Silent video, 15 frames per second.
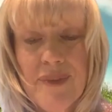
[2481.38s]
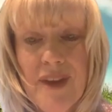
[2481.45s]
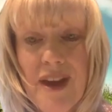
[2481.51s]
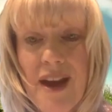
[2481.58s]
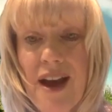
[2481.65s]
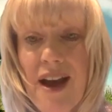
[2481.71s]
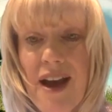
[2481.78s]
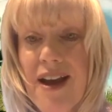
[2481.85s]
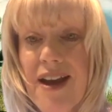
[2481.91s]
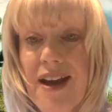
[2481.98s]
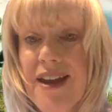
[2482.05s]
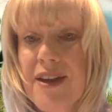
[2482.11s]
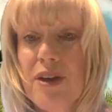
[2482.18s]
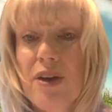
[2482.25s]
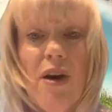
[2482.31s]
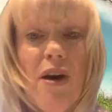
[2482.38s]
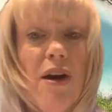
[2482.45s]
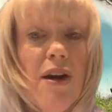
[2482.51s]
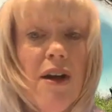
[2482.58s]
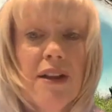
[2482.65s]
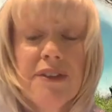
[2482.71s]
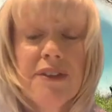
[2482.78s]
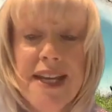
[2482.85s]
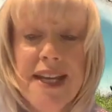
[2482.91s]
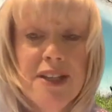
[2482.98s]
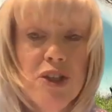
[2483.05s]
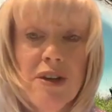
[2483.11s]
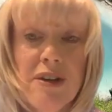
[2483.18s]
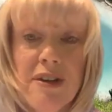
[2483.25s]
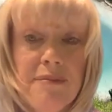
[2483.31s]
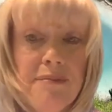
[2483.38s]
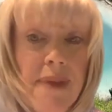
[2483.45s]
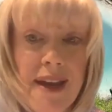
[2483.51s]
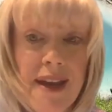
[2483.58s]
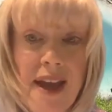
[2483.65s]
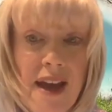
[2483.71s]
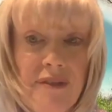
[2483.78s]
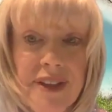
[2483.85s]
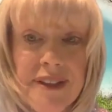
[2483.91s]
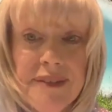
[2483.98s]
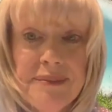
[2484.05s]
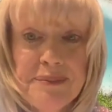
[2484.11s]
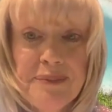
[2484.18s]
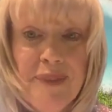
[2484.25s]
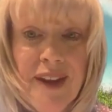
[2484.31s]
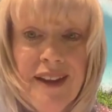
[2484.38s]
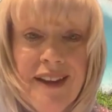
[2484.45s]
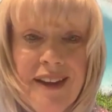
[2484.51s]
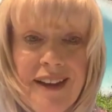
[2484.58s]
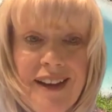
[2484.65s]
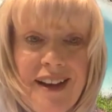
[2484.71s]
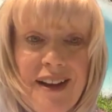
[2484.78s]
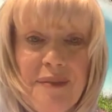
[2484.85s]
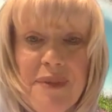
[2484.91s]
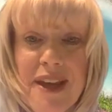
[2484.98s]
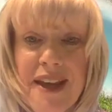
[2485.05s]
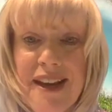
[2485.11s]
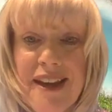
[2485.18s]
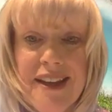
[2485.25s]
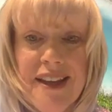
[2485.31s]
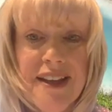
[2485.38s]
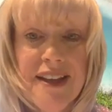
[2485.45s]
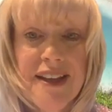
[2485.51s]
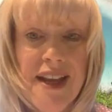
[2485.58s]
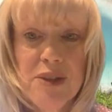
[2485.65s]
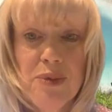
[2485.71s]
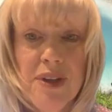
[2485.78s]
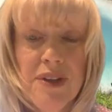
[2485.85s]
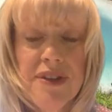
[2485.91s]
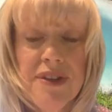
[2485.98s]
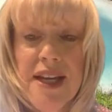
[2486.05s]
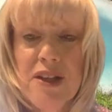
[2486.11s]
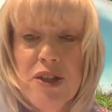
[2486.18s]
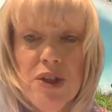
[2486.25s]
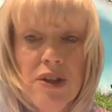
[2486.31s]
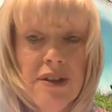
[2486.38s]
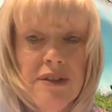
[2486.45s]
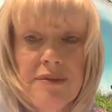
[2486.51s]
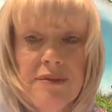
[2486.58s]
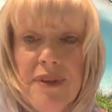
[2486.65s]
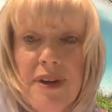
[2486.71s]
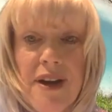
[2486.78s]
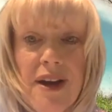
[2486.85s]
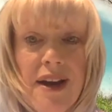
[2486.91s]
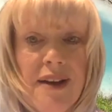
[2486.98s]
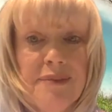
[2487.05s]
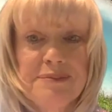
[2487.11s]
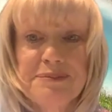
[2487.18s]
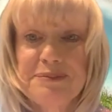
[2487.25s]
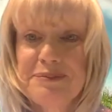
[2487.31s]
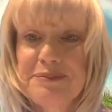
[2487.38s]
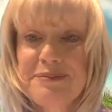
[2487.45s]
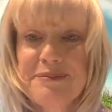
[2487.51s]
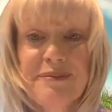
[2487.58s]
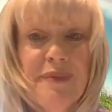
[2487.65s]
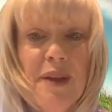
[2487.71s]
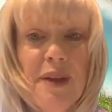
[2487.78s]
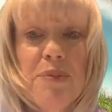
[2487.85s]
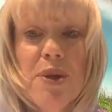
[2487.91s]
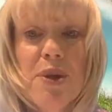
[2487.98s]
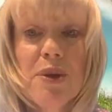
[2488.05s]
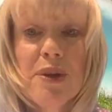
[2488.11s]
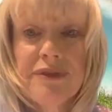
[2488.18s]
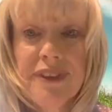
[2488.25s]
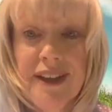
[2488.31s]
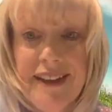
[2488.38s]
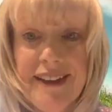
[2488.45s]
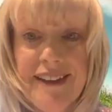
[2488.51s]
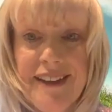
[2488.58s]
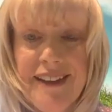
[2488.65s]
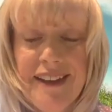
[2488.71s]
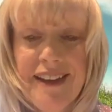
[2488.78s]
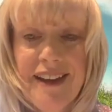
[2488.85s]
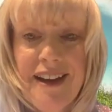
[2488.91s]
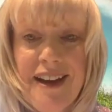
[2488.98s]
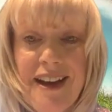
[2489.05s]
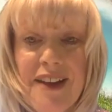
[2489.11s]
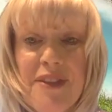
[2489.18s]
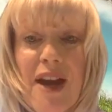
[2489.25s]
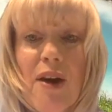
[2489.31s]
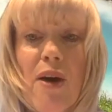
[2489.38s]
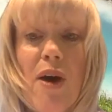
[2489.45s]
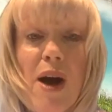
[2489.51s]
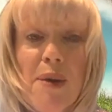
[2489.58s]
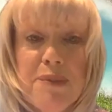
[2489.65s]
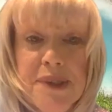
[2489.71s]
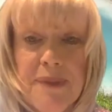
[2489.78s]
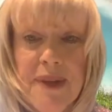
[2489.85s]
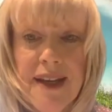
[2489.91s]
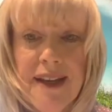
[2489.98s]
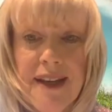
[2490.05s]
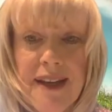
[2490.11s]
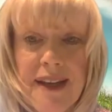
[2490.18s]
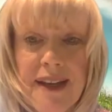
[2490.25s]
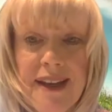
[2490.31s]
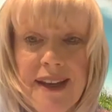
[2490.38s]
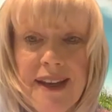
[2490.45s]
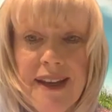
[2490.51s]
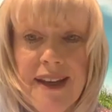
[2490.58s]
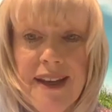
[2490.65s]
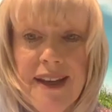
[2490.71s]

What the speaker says: I call nature my heaven, and I connect with nature beautifully. That calms me, and that's